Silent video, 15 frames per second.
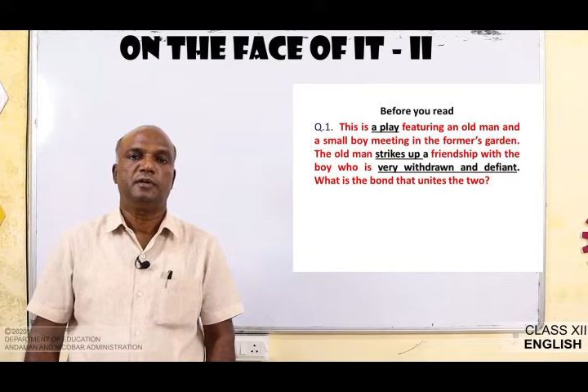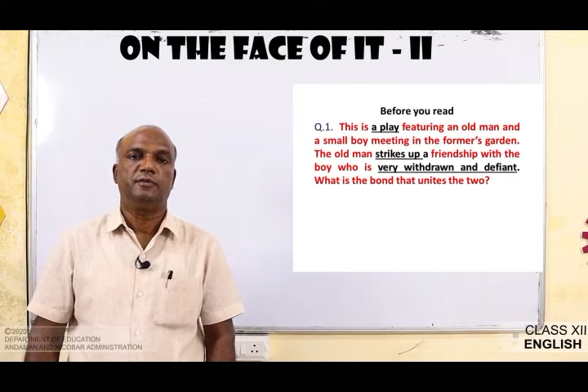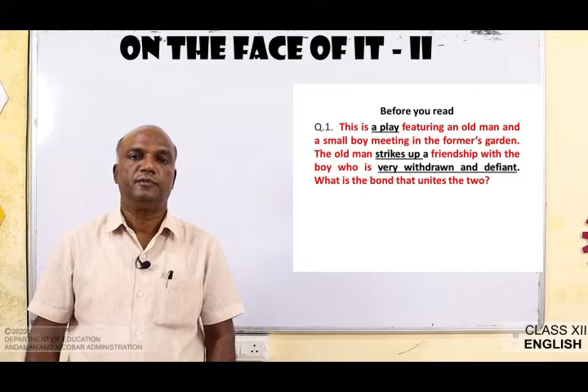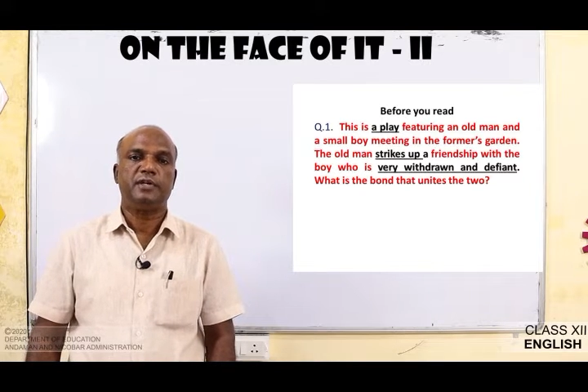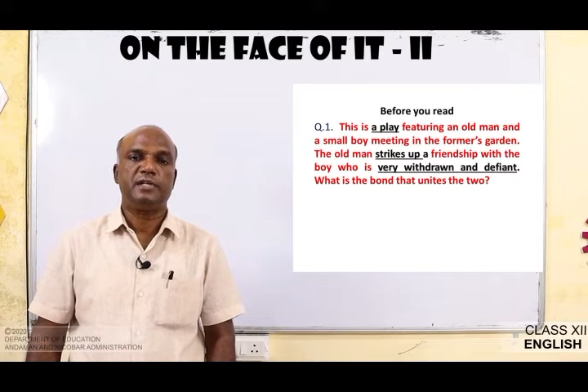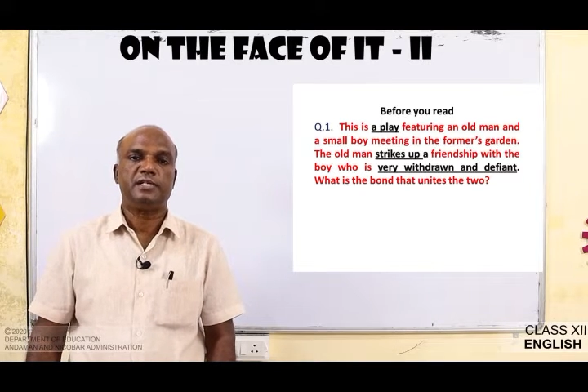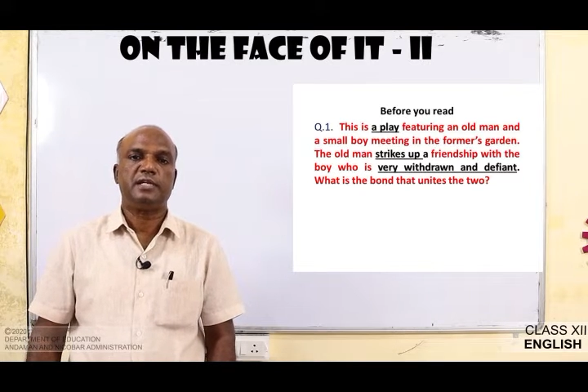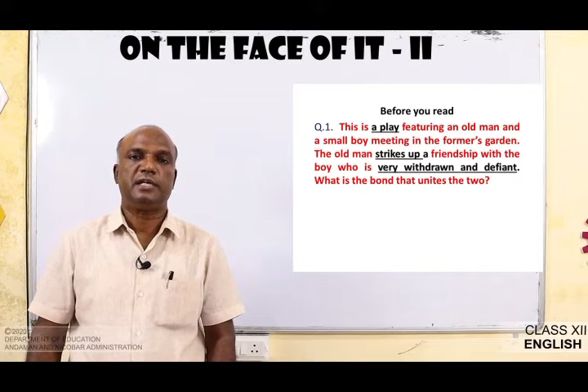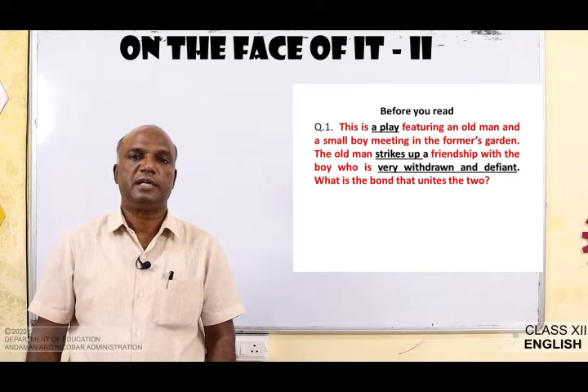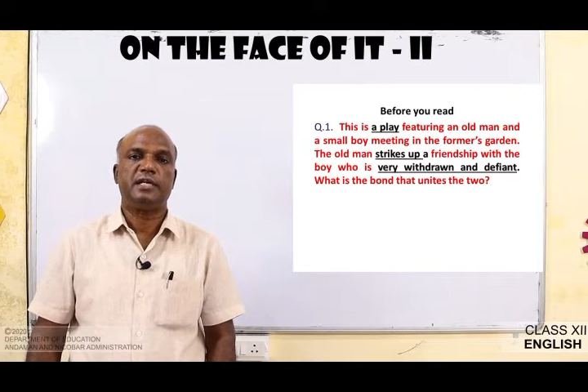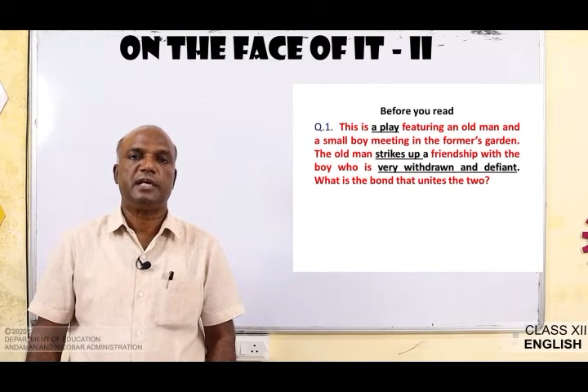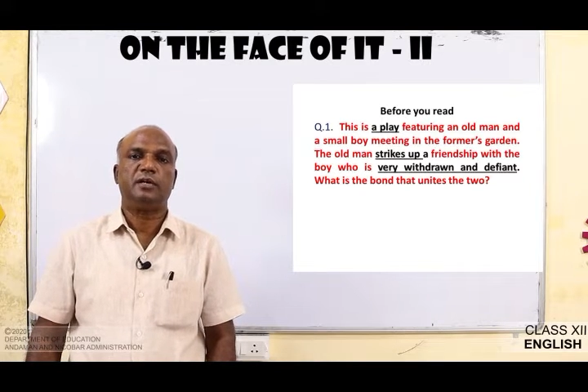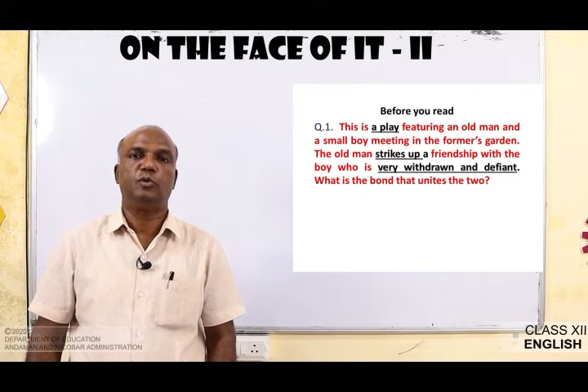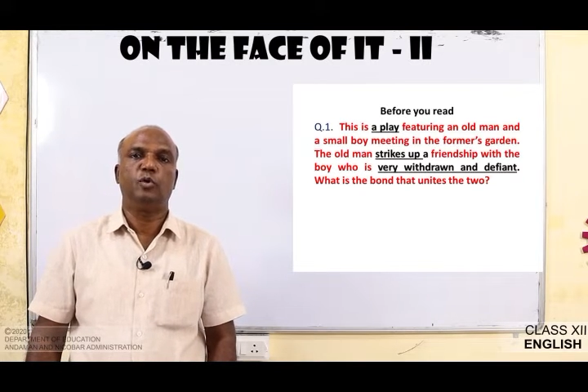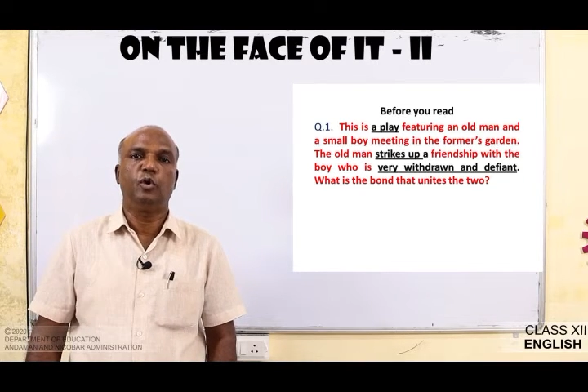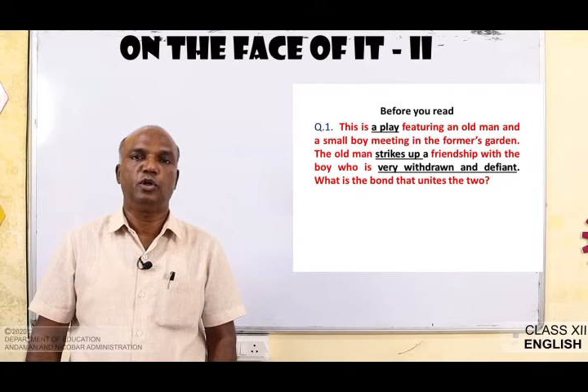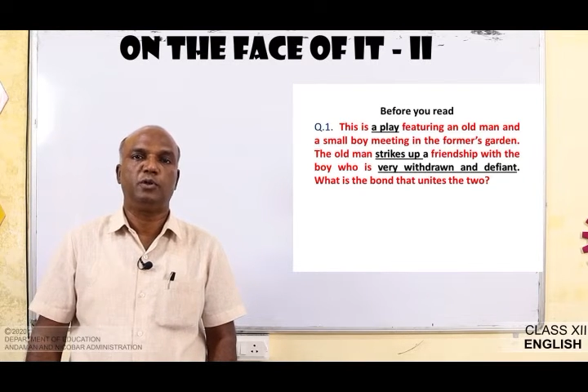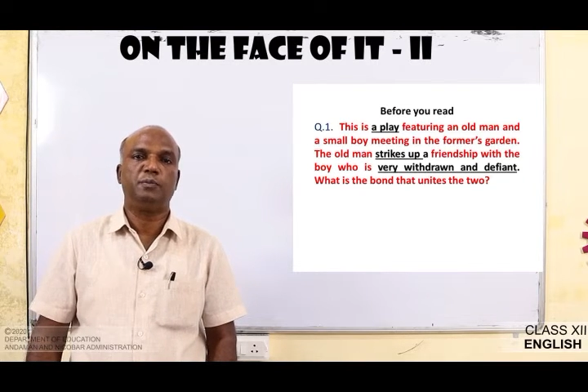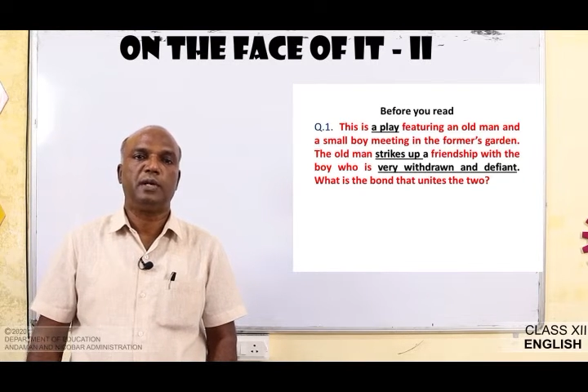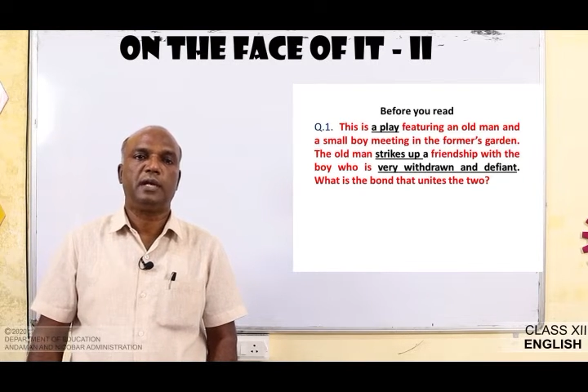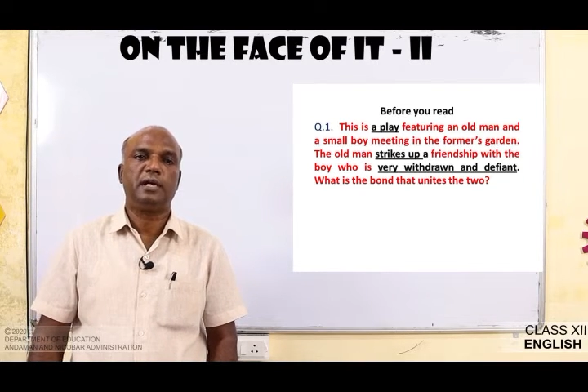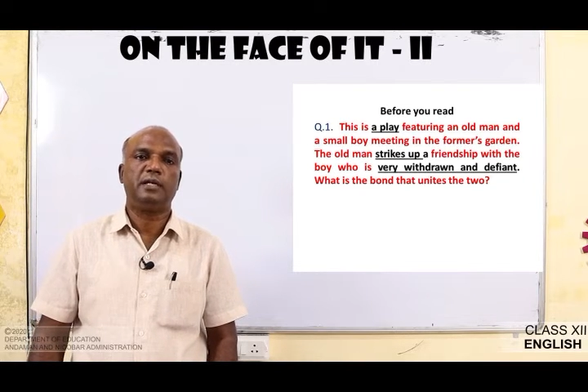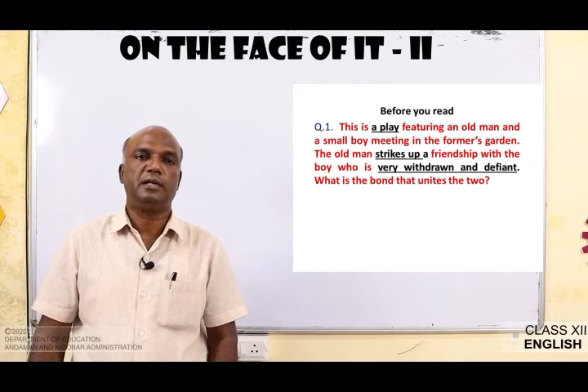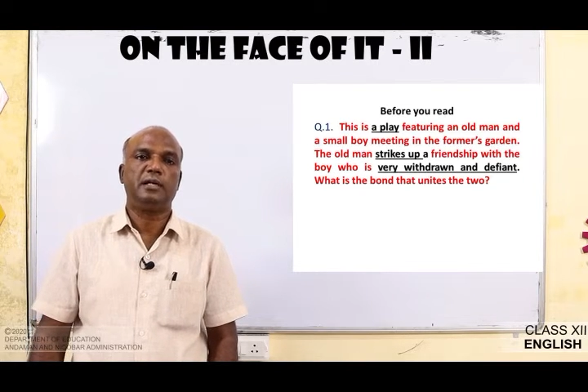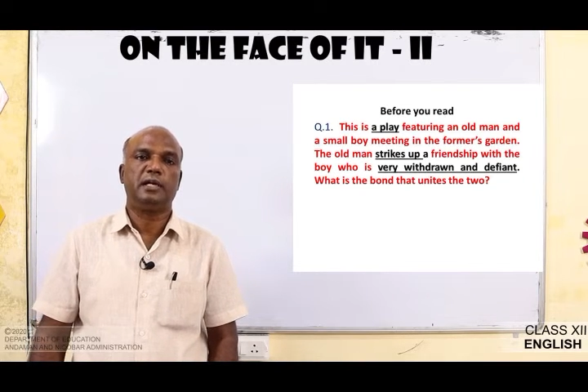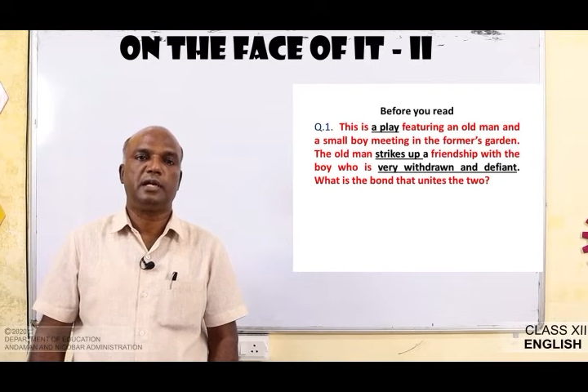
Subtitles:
featuring an old man